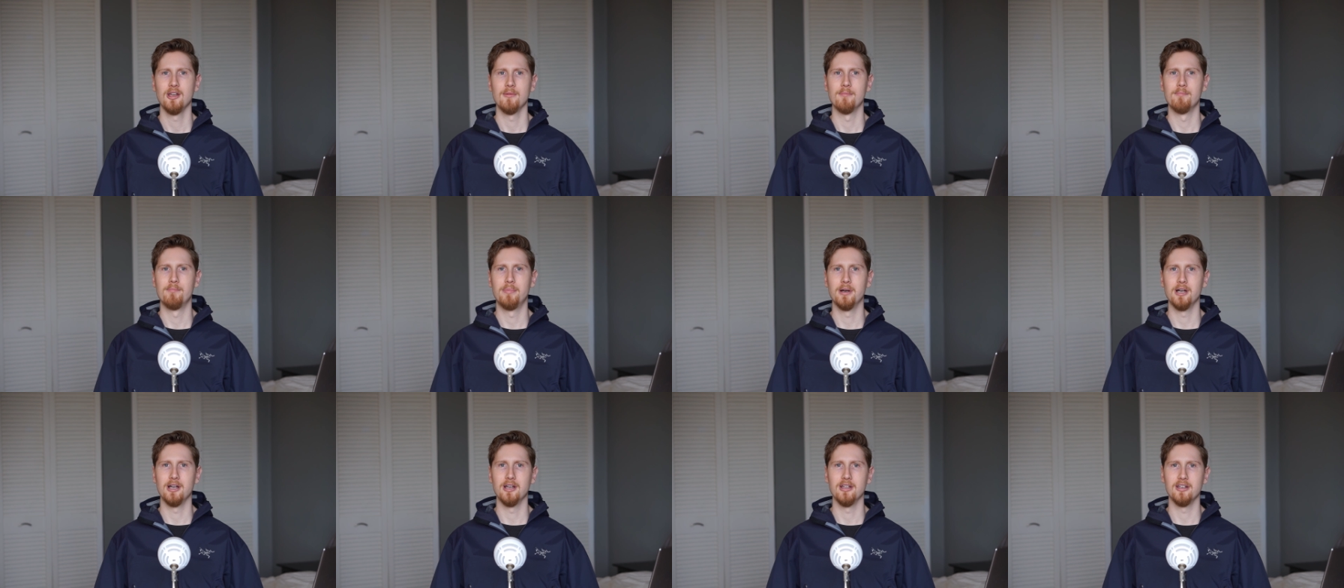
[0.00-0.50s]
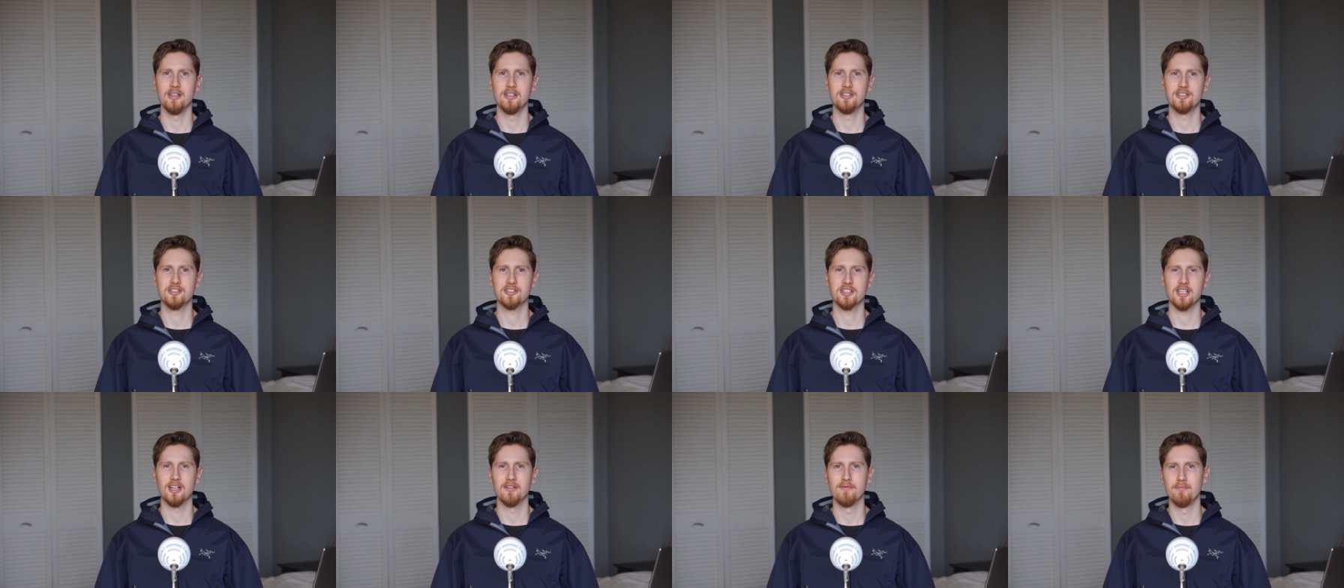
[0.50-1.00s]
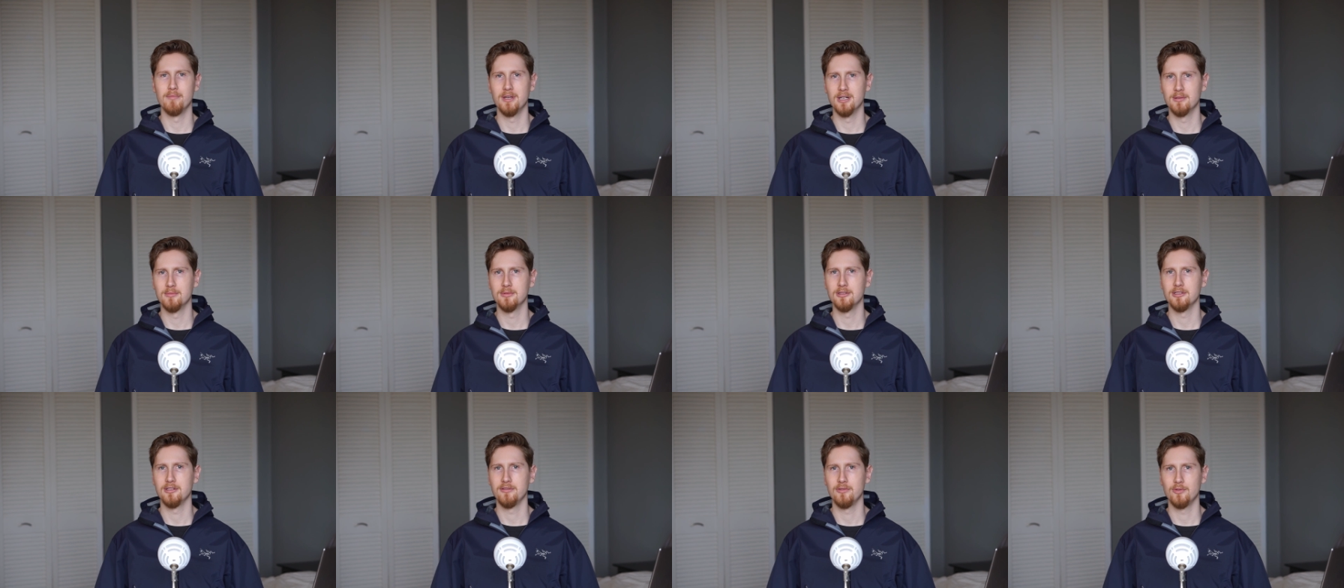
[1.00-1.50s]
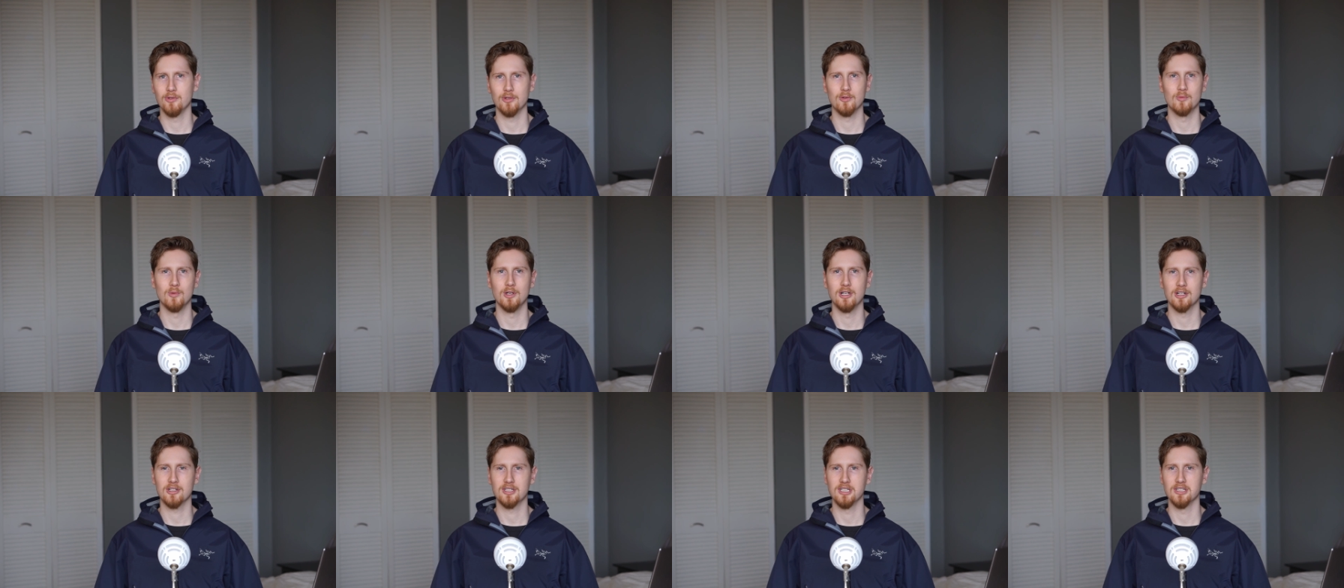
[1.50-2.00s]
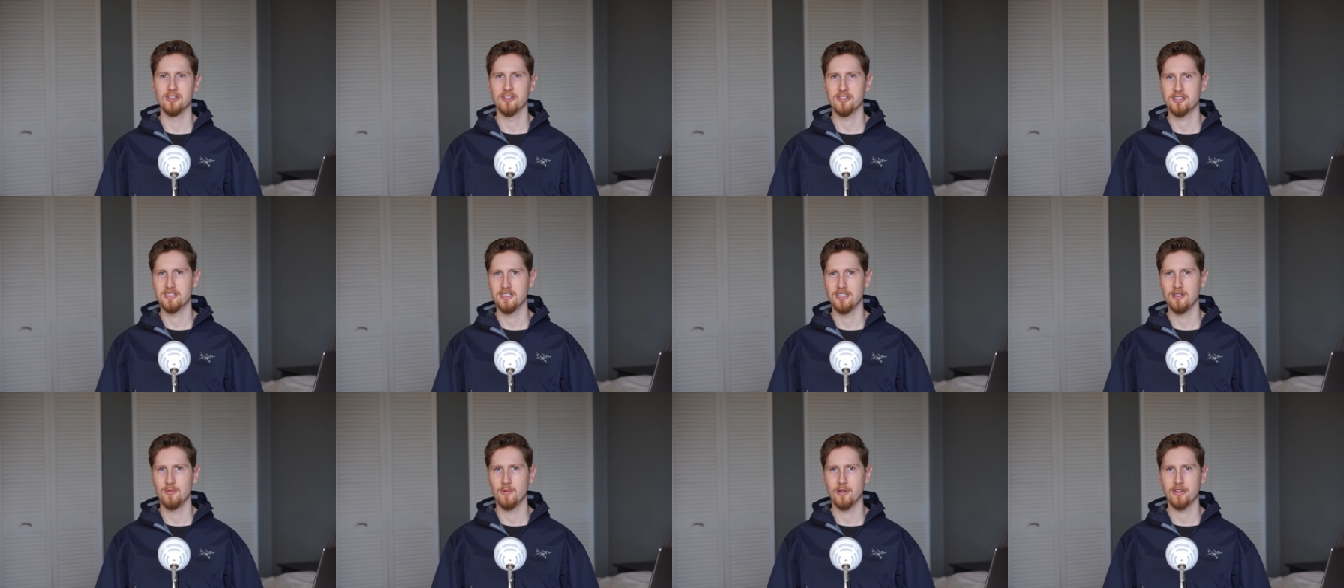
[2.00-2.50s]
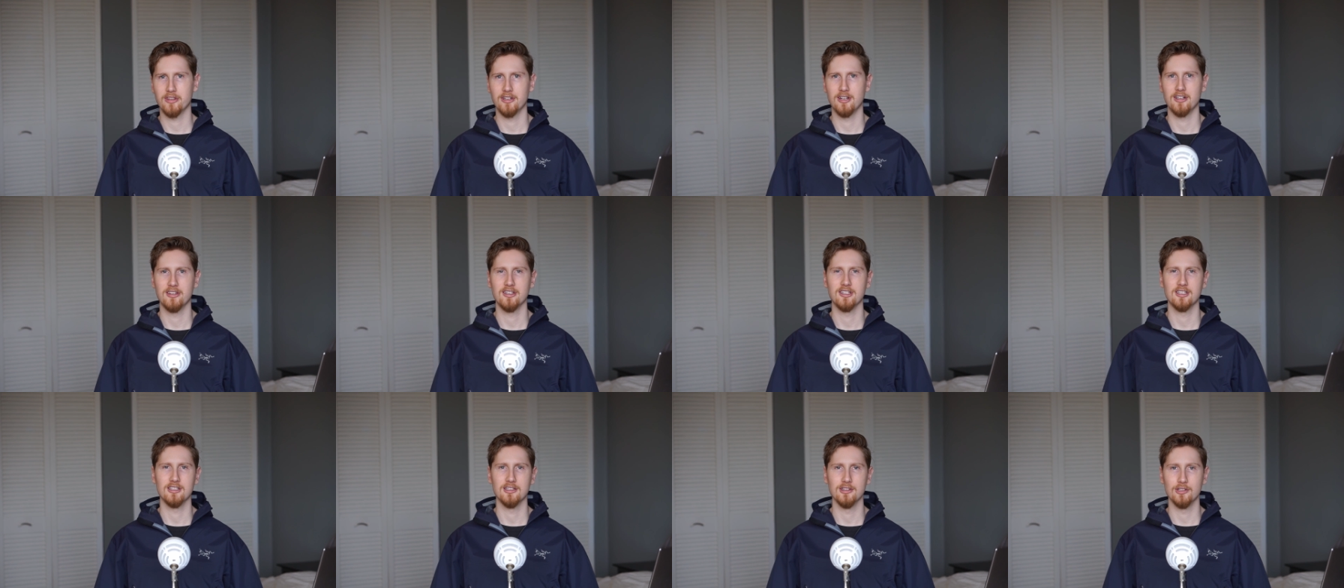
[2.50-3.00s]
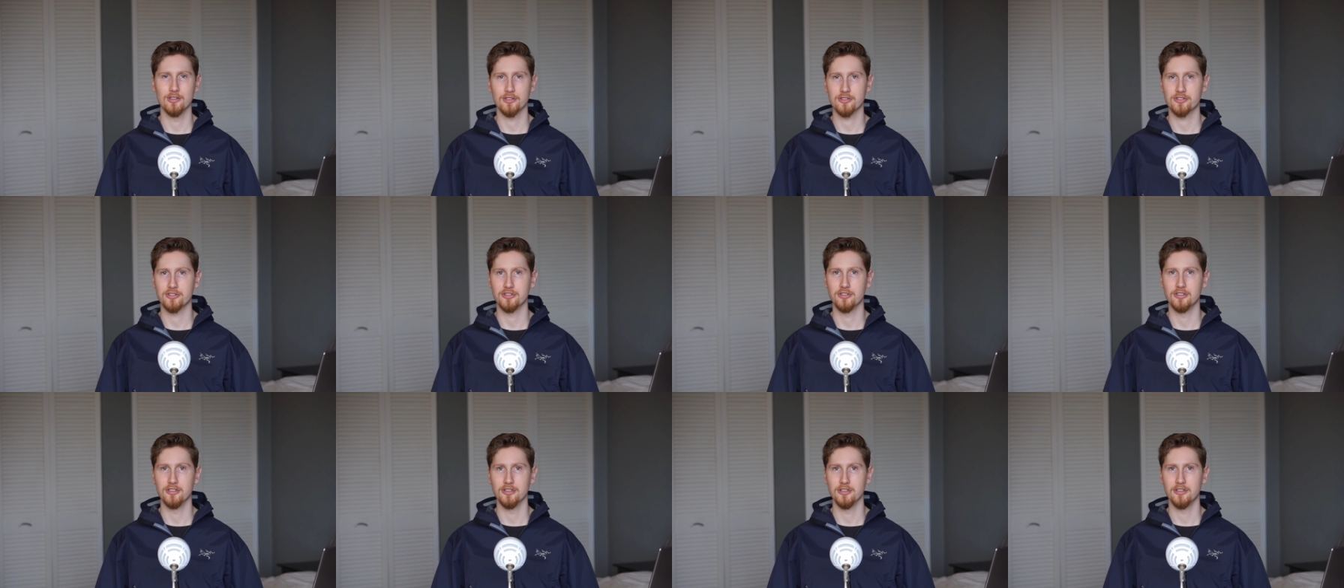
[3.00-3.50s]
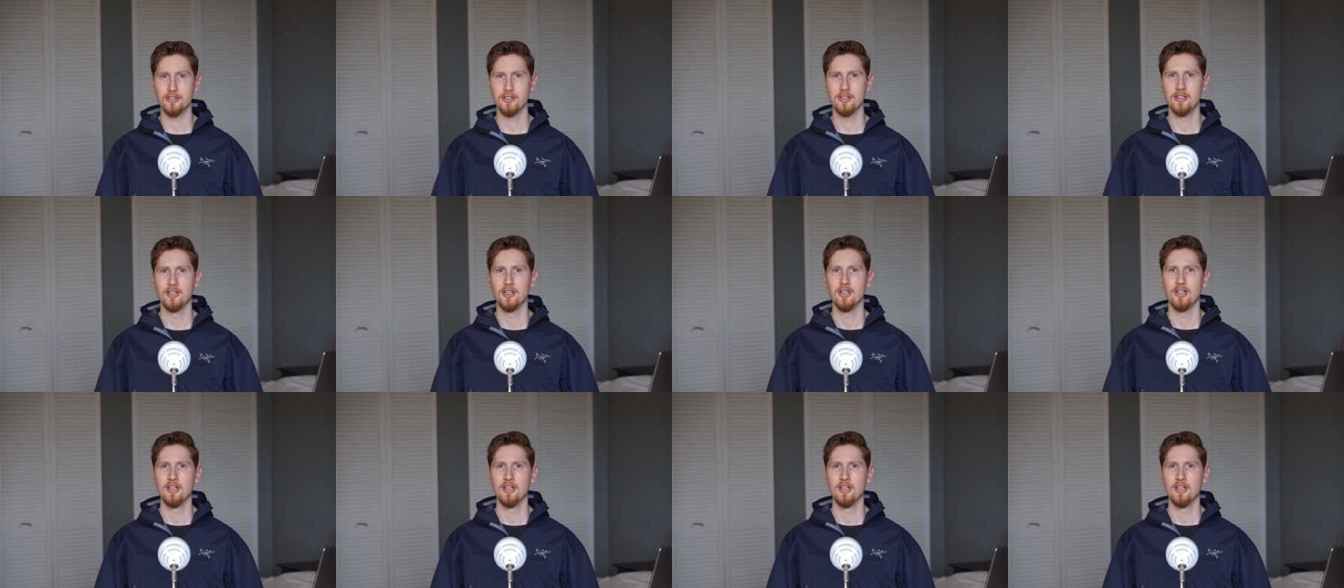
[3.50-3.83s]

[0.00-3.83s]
but it's just kind of minimal, and if you want to walk around the city with it, I think it looks good.